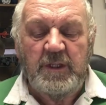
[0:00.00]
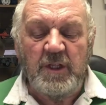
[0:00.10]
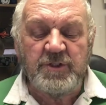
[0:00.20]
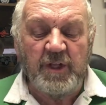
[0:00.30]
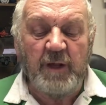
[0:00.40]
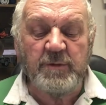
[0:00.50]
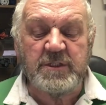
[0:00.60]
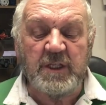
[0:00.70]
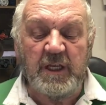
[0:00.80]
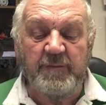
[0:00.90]
So that was
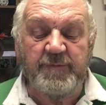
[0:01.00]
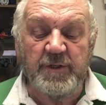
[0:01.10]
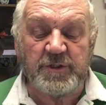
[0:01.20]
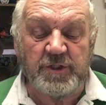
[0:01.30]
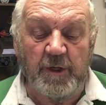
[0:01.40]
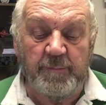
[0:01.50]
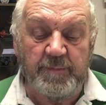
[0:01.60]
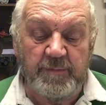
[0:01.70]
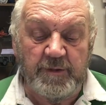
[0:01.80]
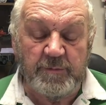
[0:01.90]
the first job
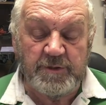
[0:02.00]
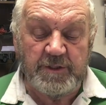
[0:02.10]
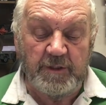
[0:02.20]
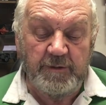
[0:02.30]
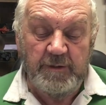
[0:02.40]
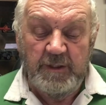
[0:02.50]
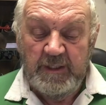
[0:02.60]
that was done.